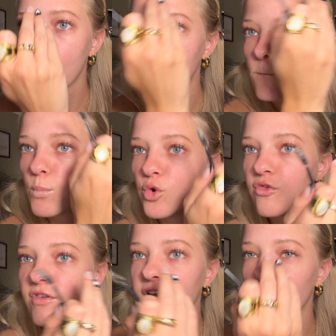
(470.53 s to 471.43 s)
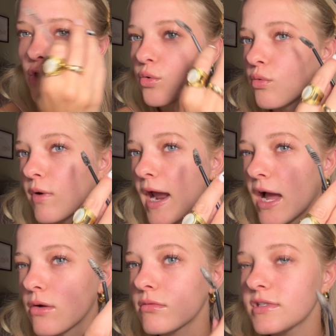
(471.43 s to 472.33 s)
moving
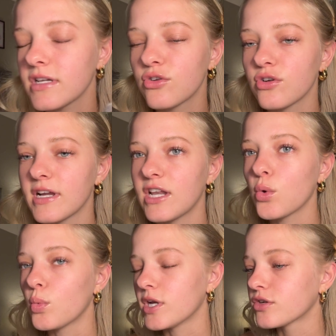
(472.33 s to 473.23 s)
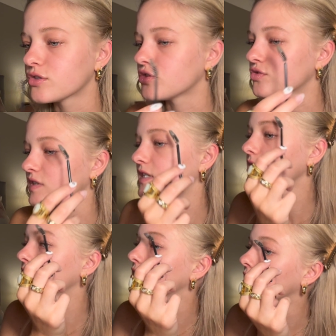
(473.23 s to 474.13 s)
around and creating weird
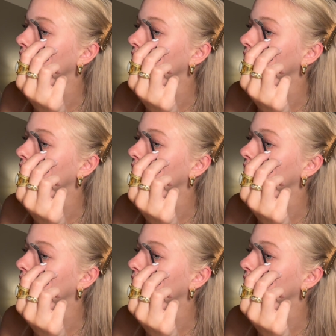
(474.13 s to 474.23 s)
streaks.